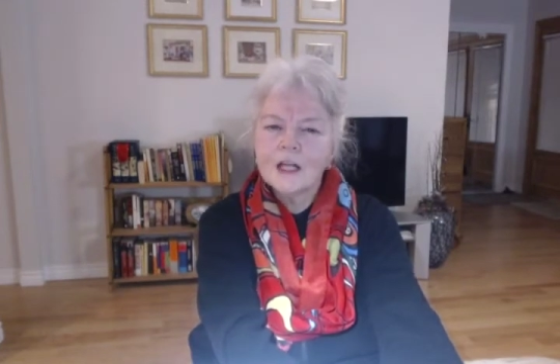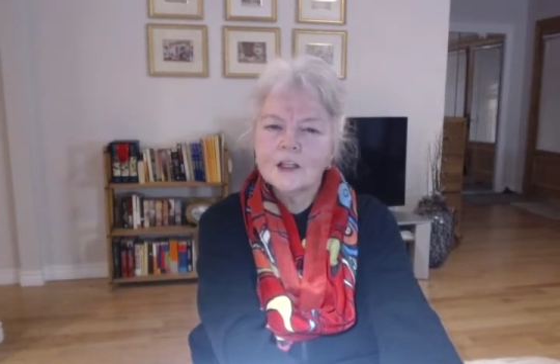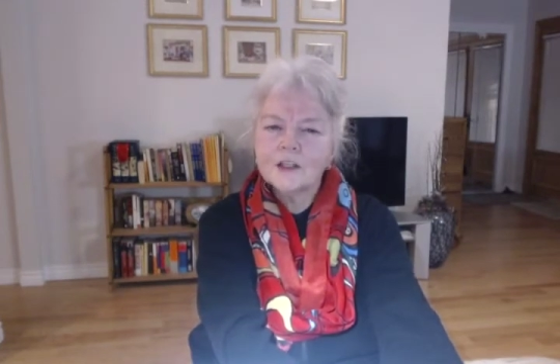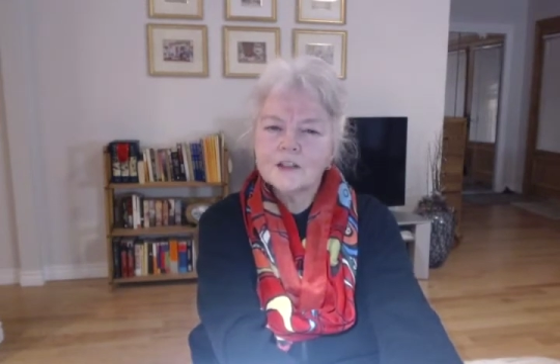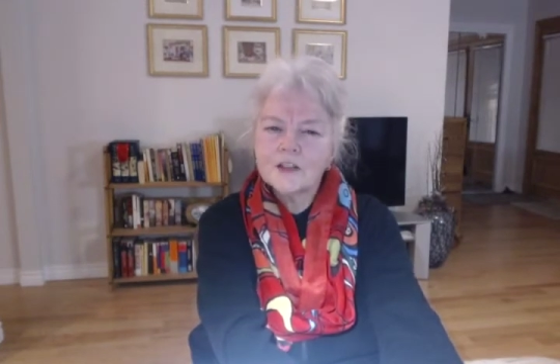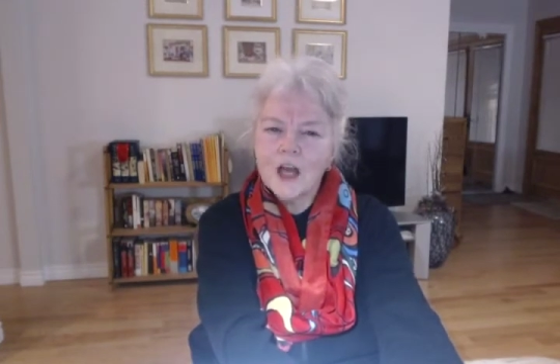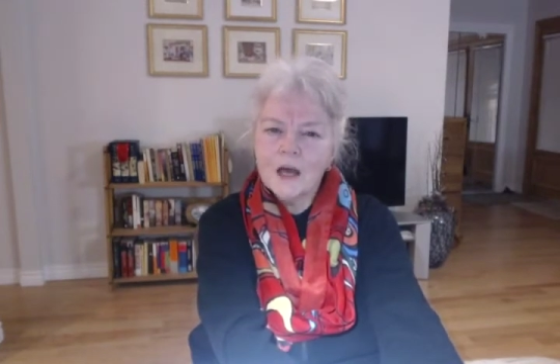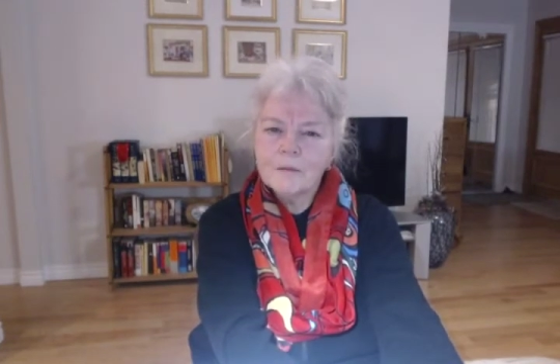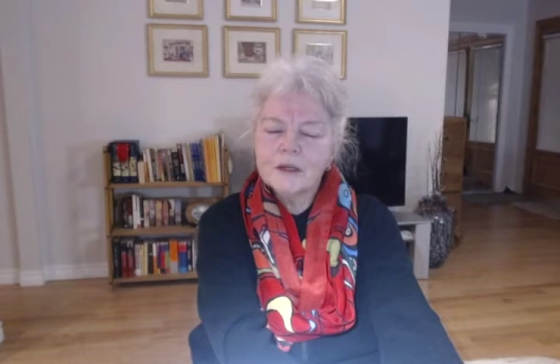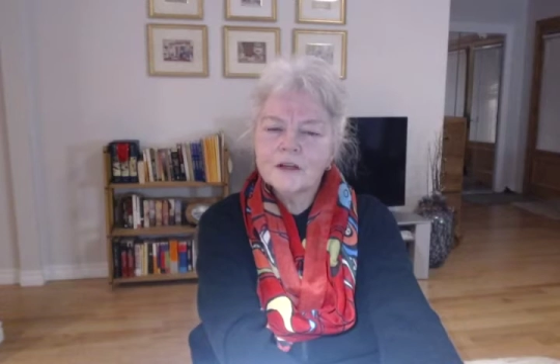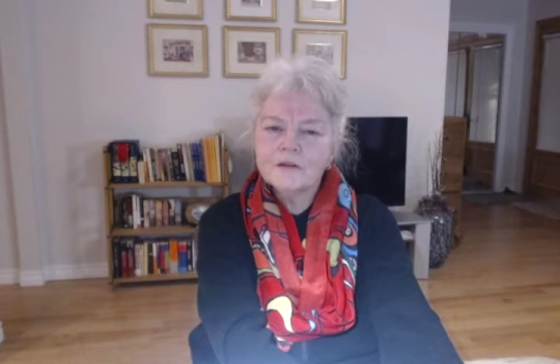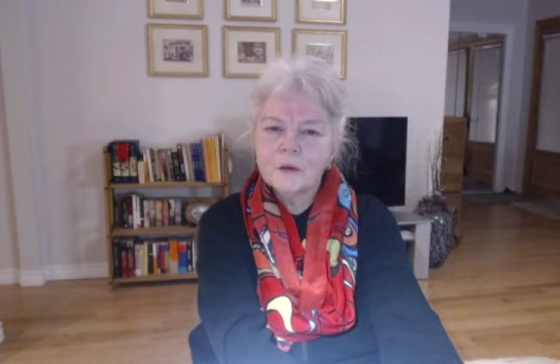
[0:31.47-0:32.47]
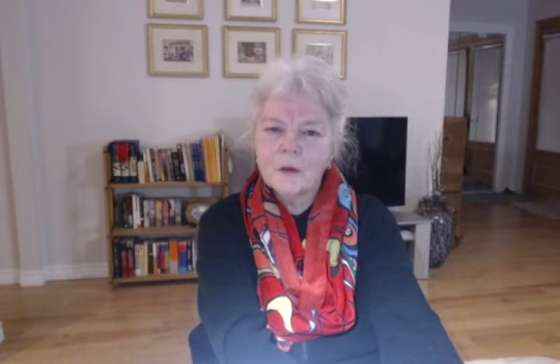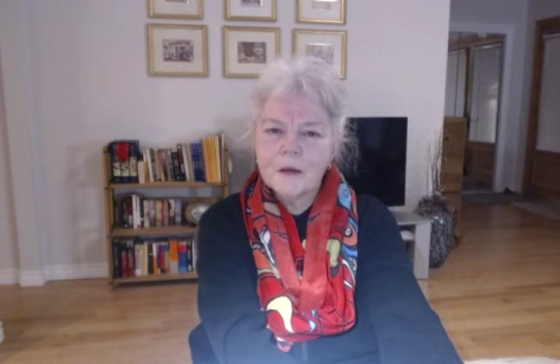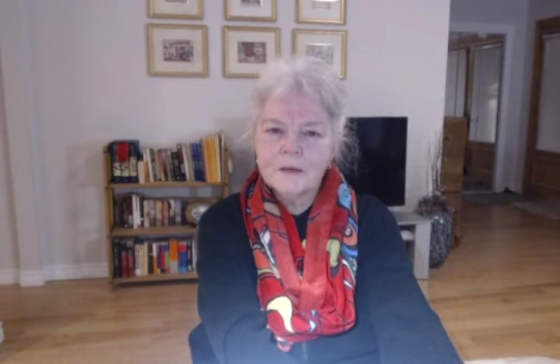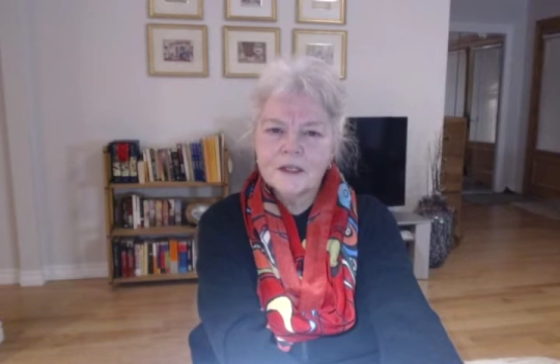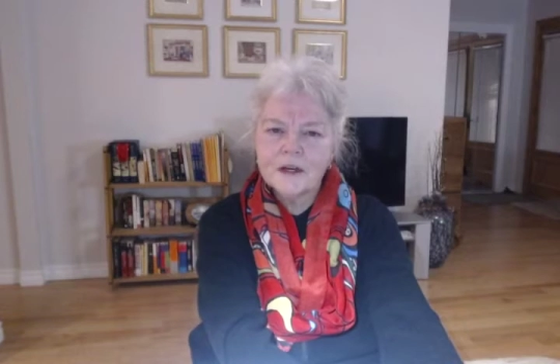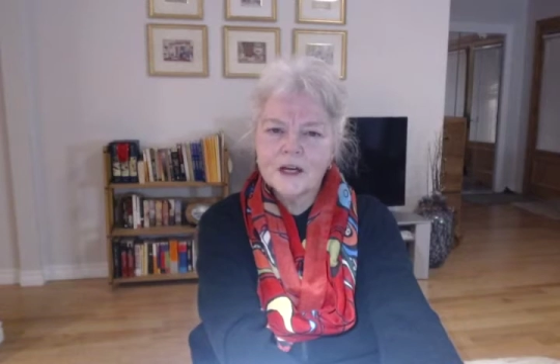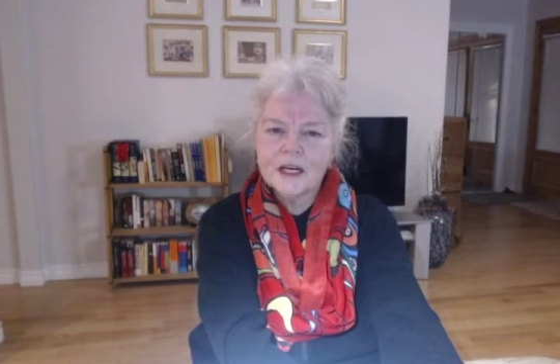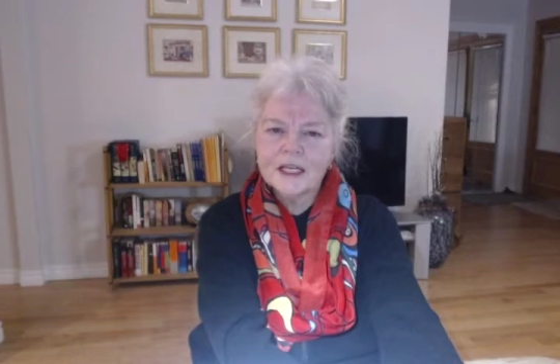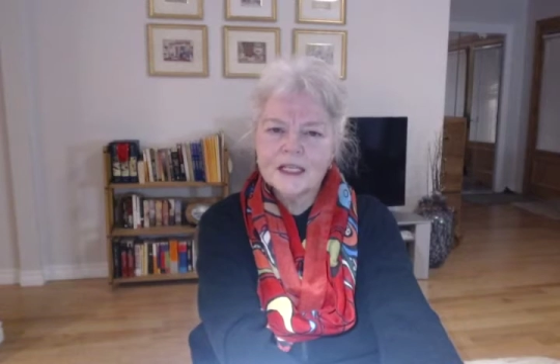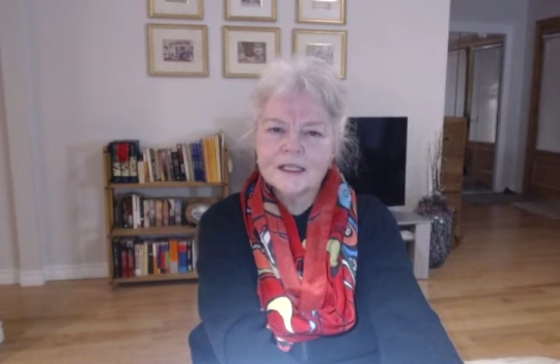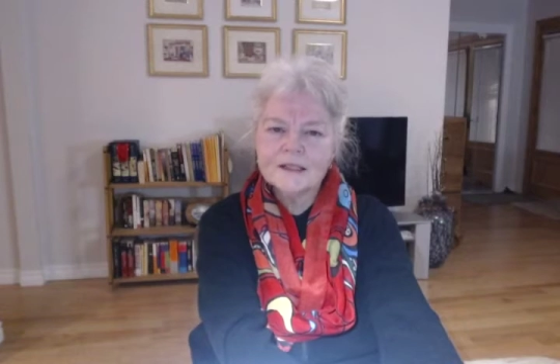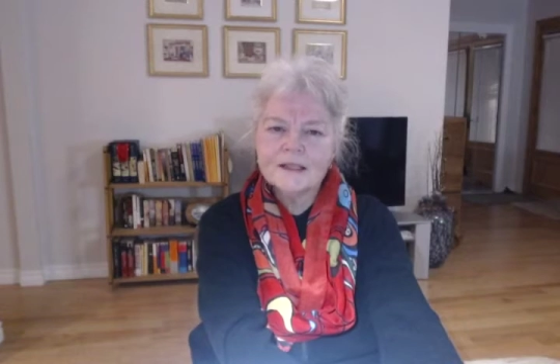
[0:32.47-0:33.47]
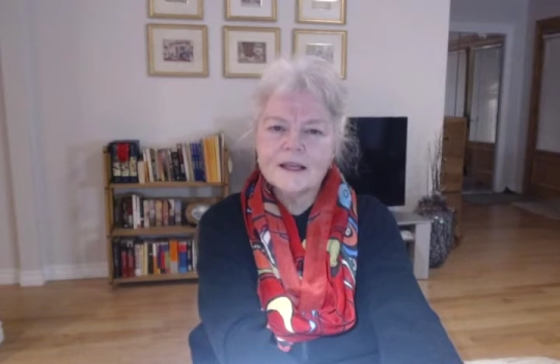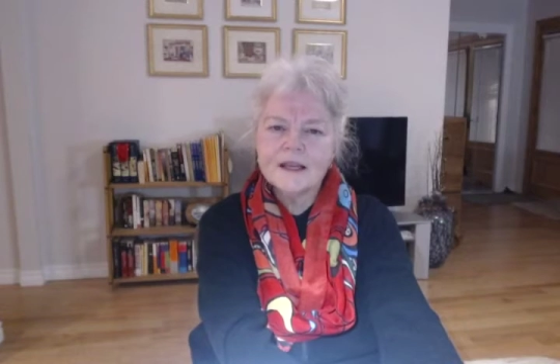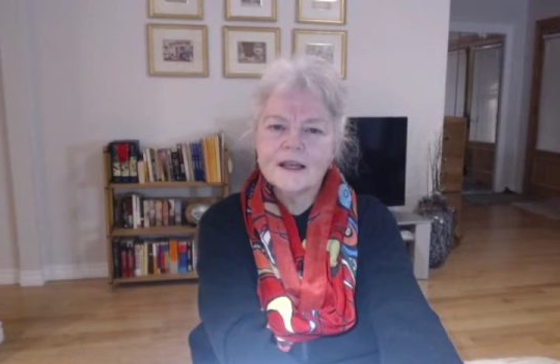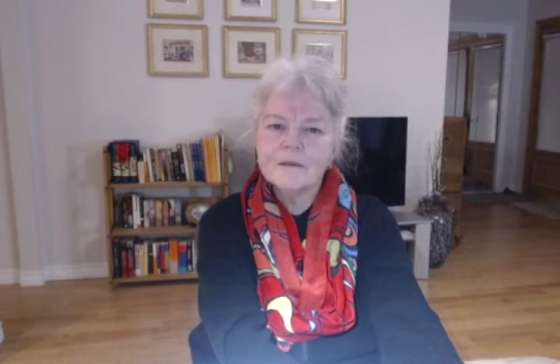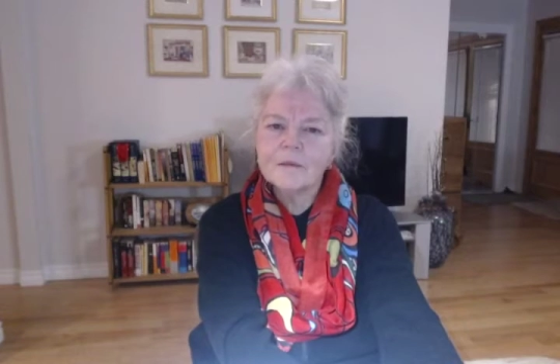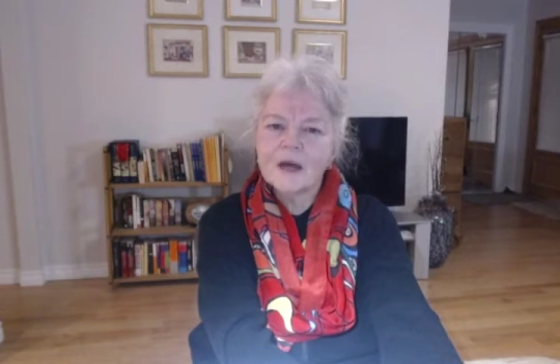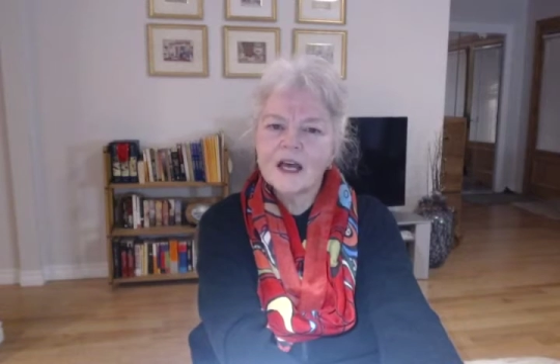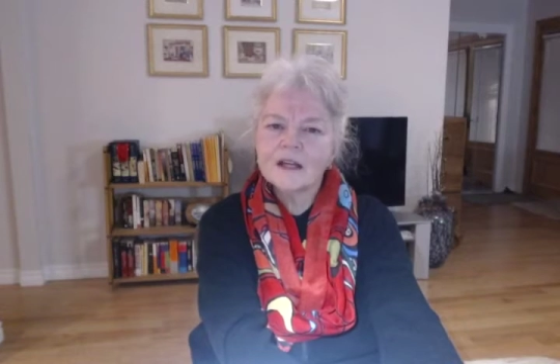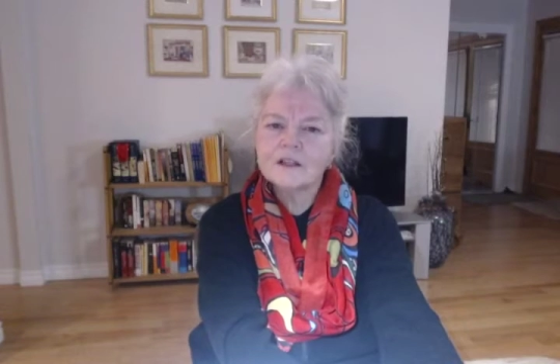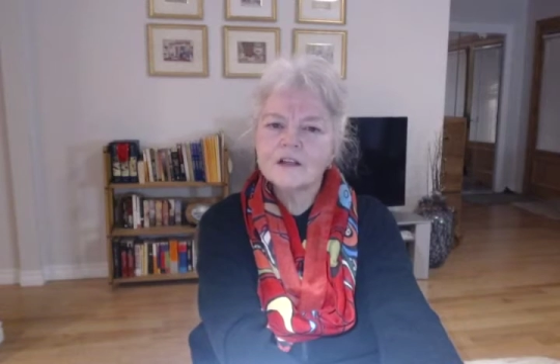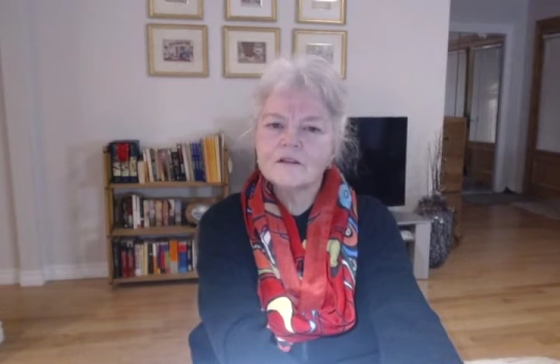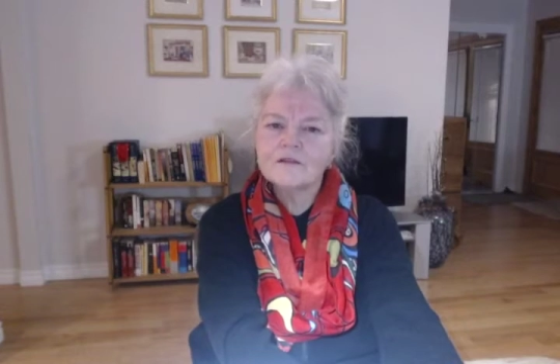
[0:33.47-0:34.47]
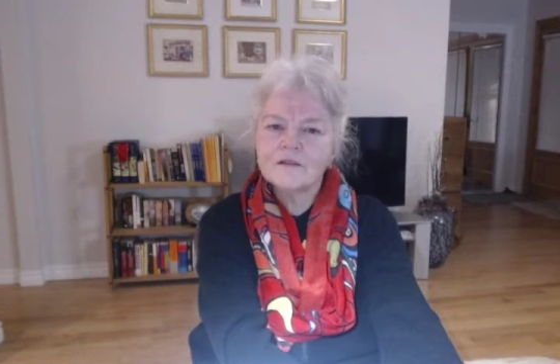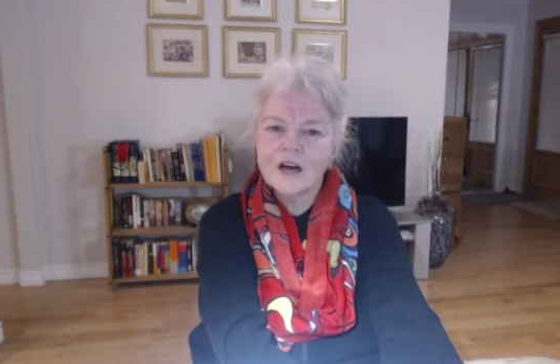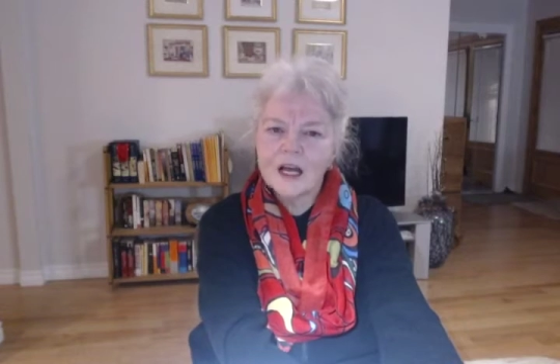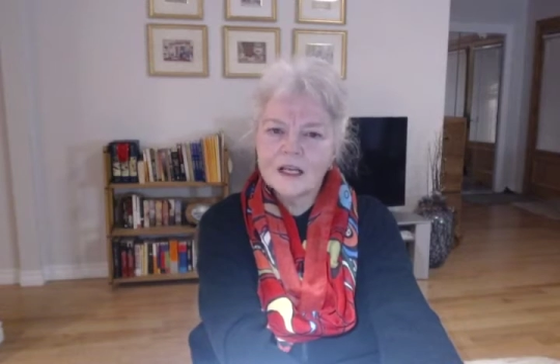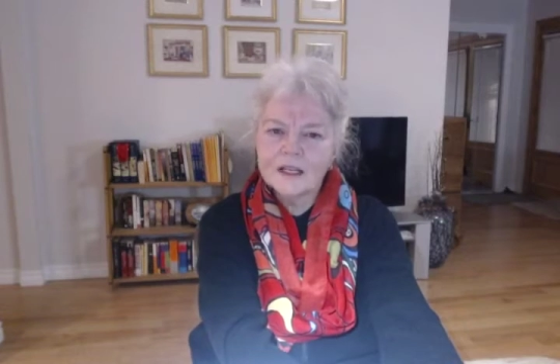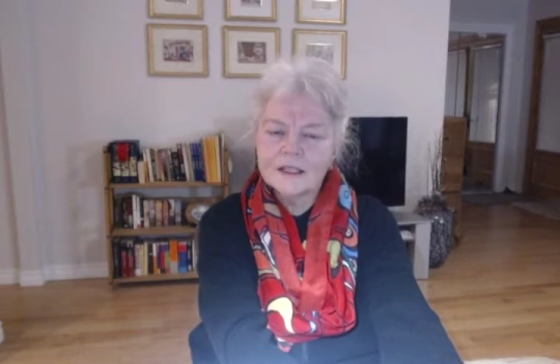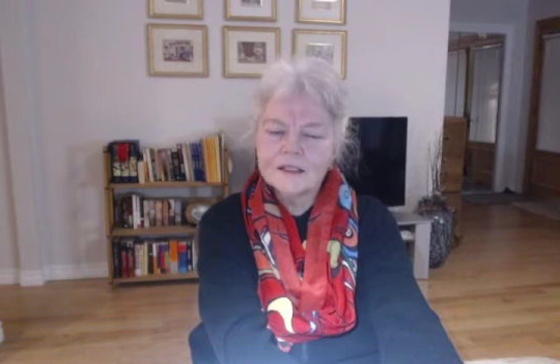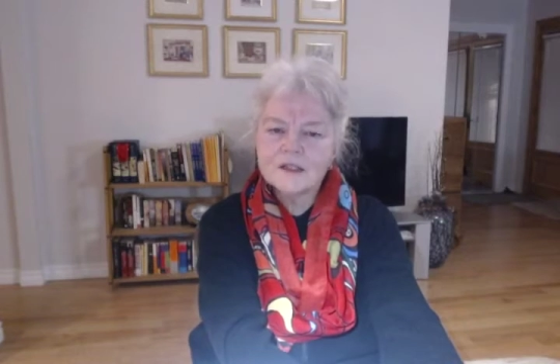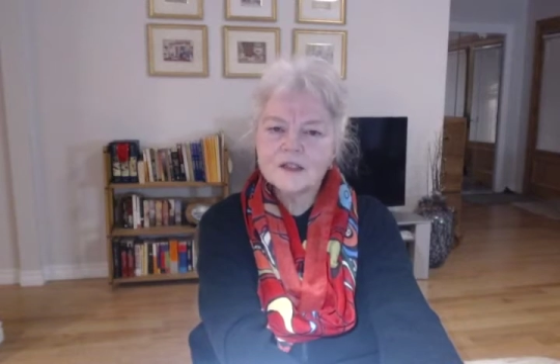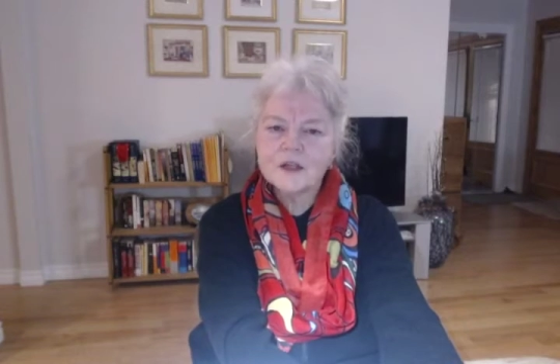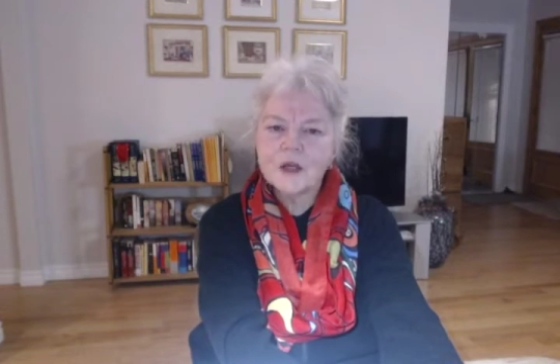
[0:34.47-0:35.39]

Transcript: the topic of the webinar is the impact of violence,